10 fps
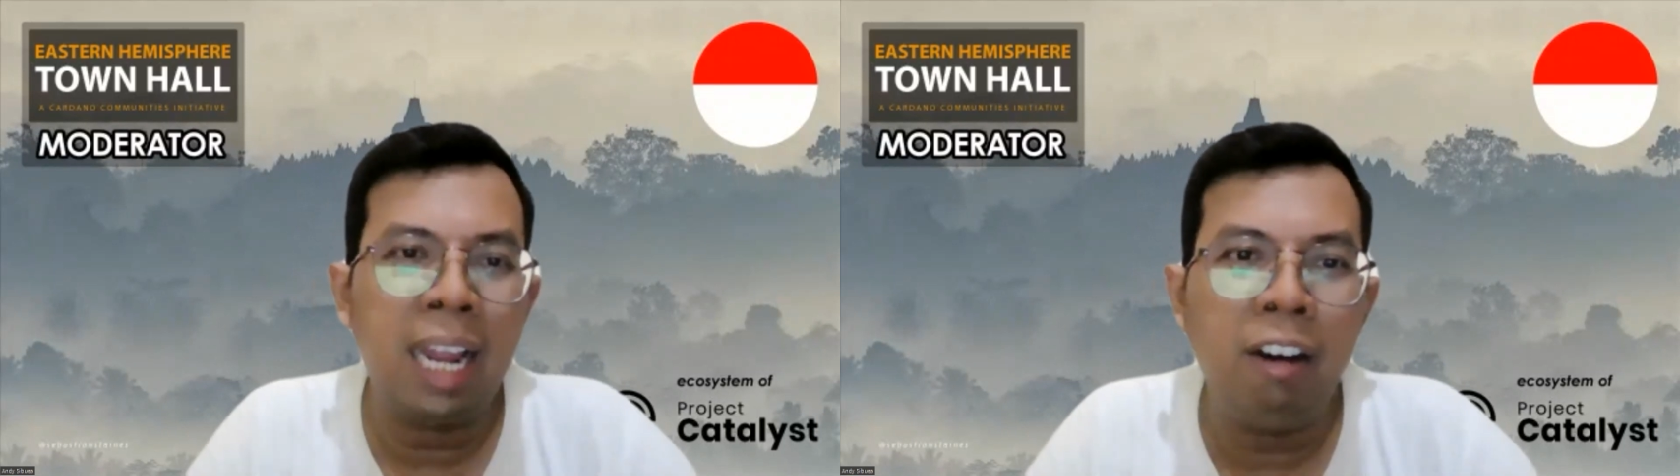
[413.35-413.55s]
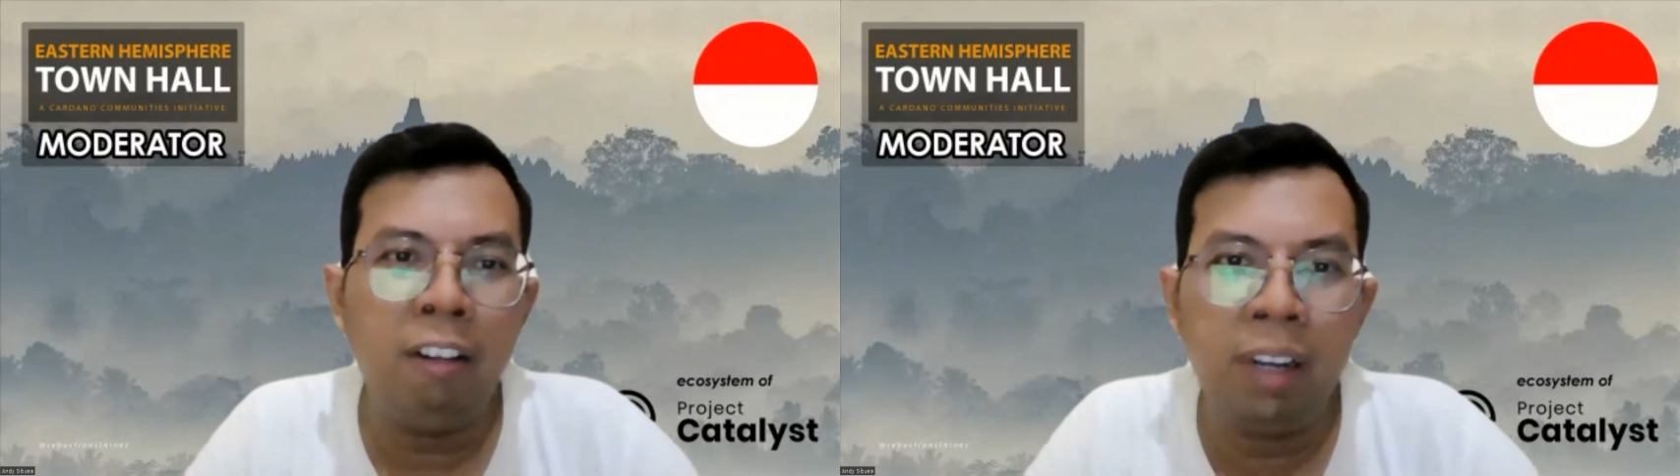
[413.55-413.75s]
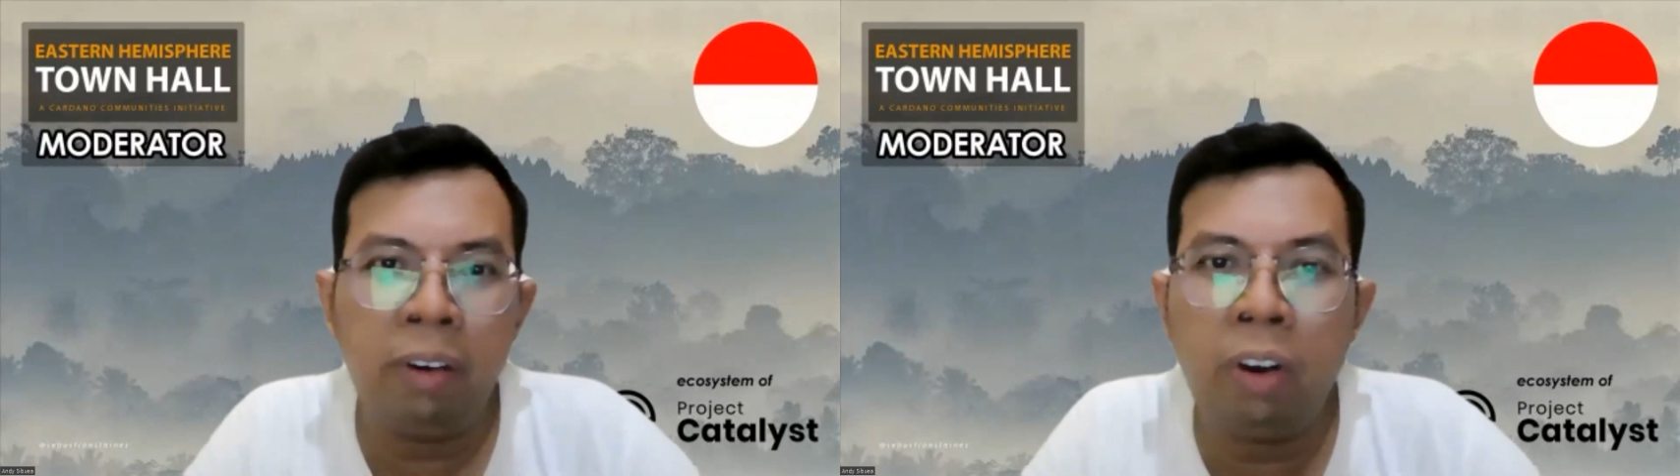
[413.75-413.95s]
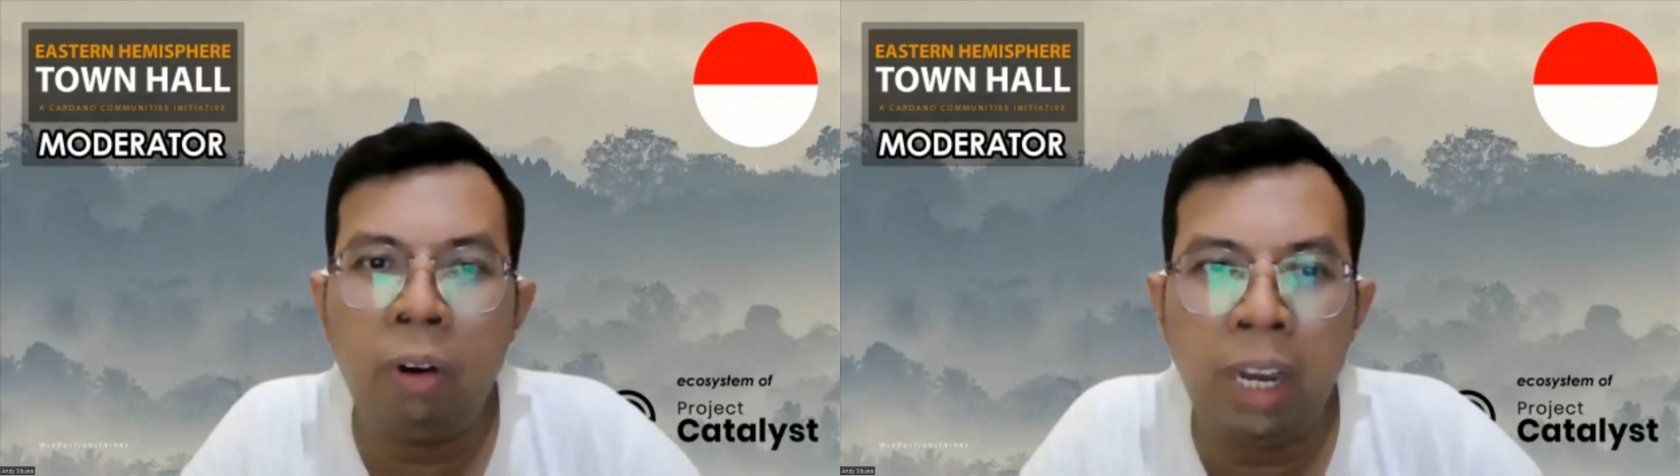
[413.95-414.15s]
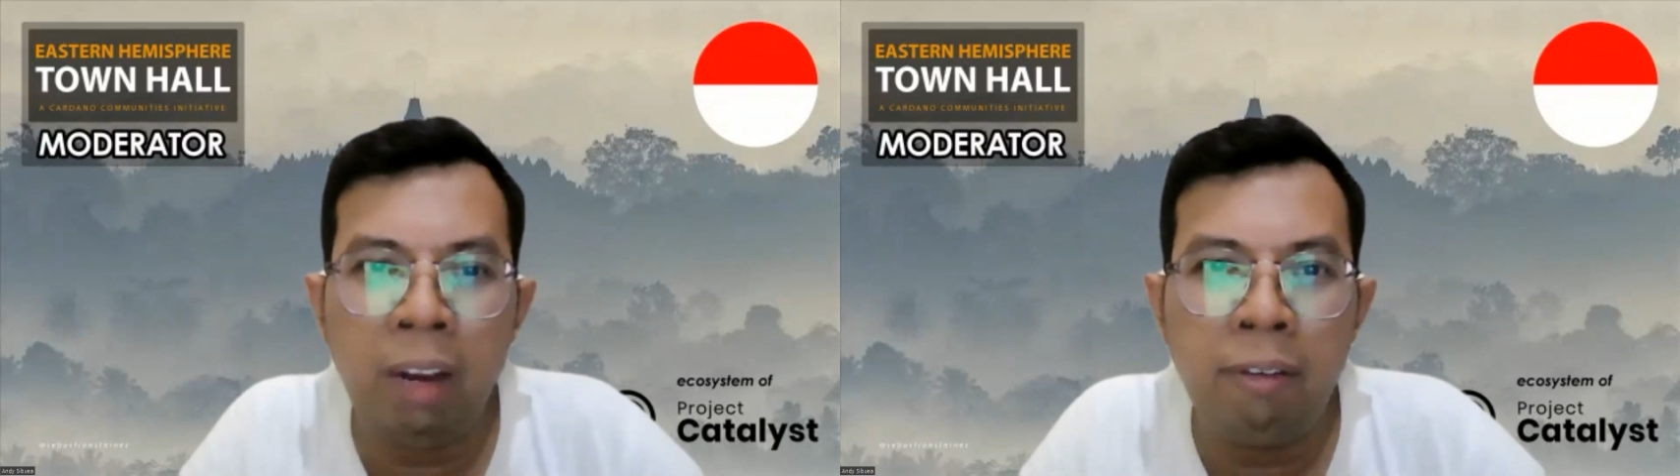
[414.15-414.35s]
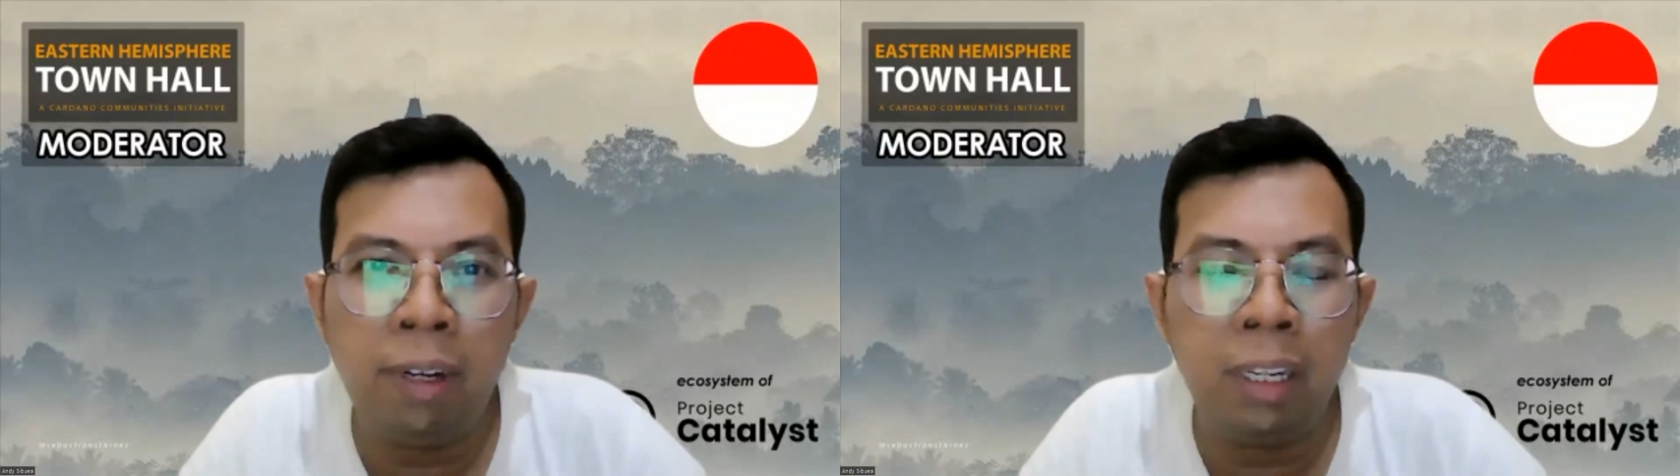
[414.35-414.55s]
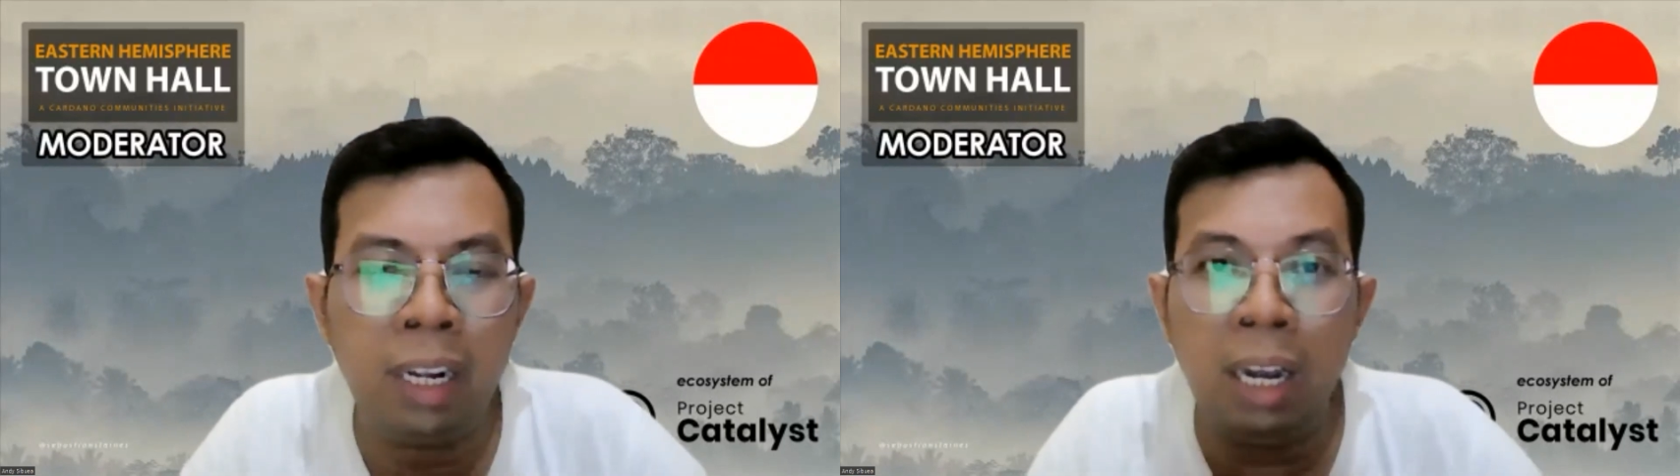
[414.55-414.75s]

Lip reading: kind of a recording for